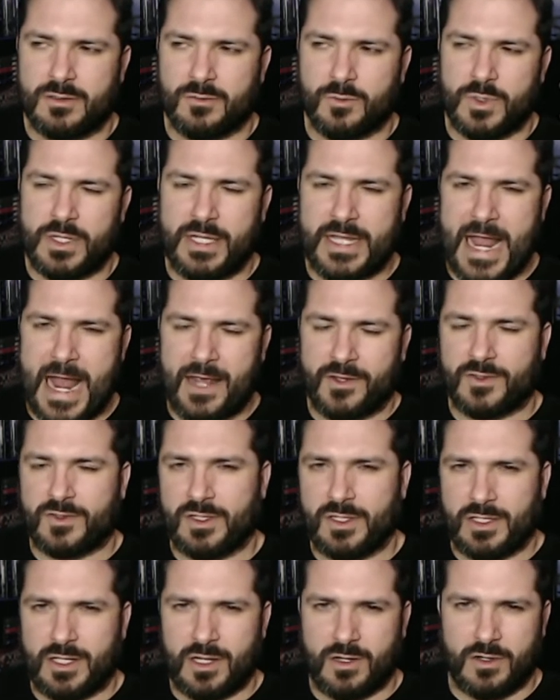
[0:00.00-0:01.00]

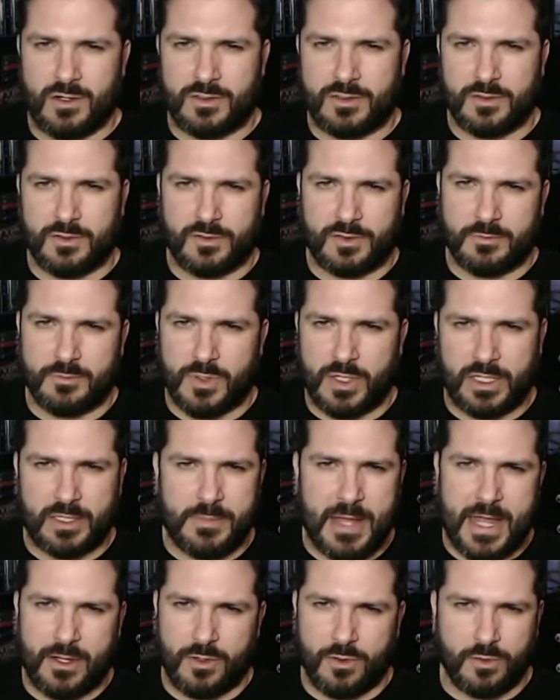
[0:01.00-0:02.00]
recasting characters and bringing
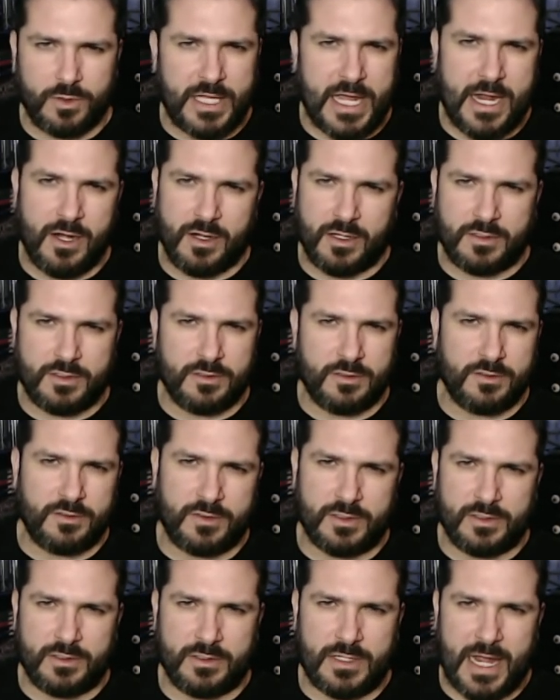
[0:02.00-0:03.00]
back old
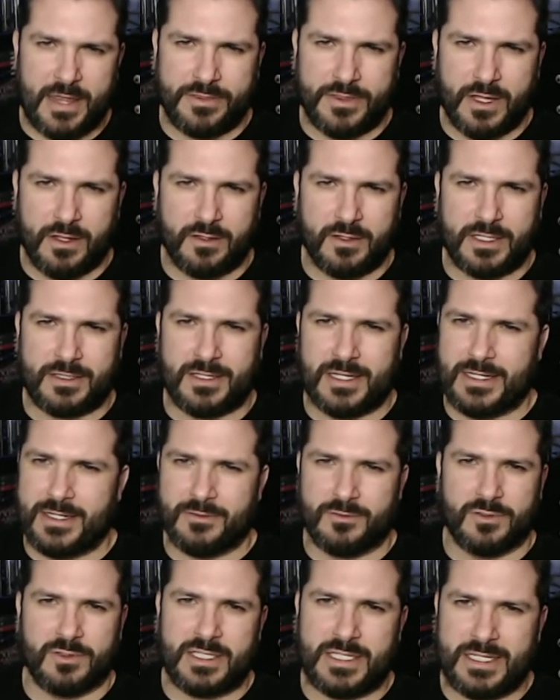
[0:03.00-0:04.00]
characters, and I felt like they
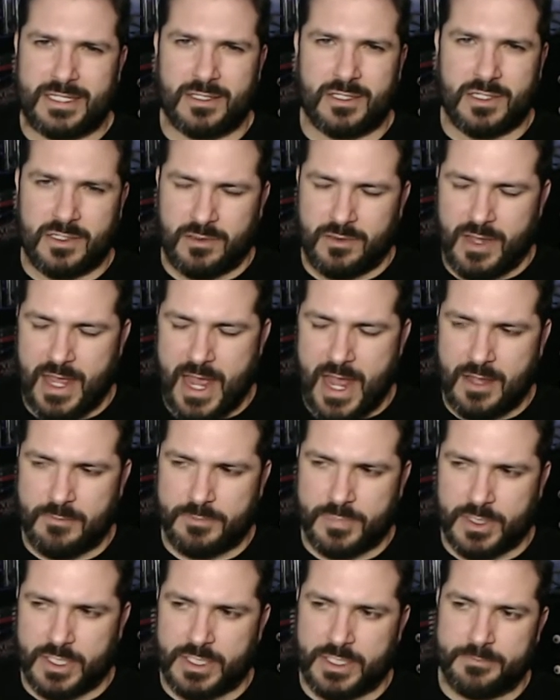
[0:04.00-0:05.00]
didn't really need to do
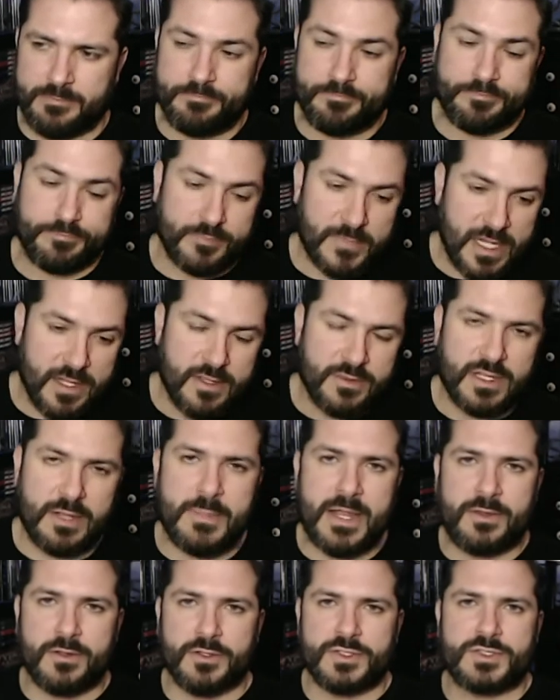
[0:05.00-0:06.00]
that, but they
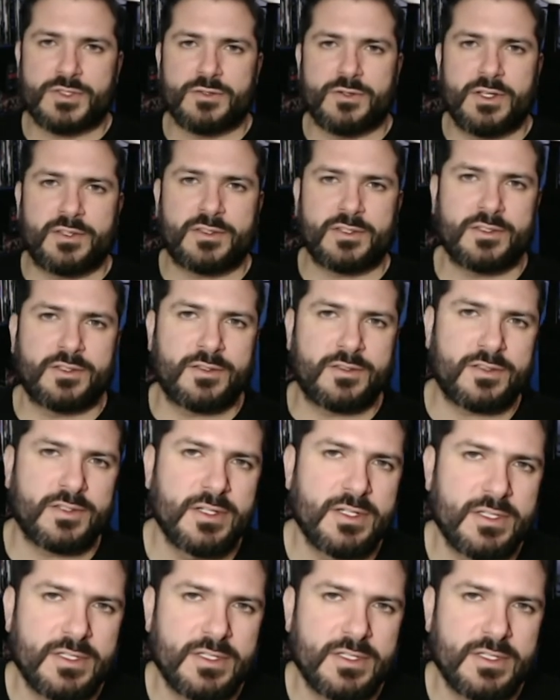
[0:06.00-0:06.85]
made those choices.